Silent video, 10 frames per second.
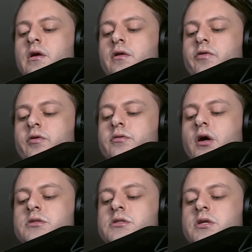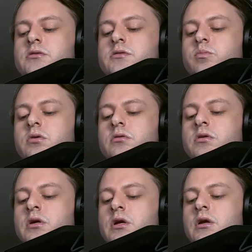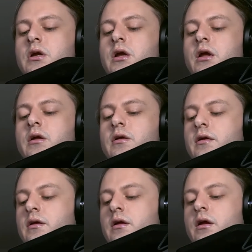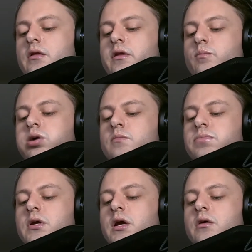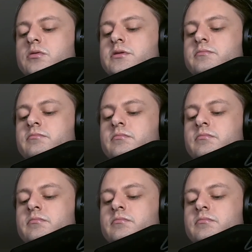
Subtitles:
They're not sensible, and they put me out.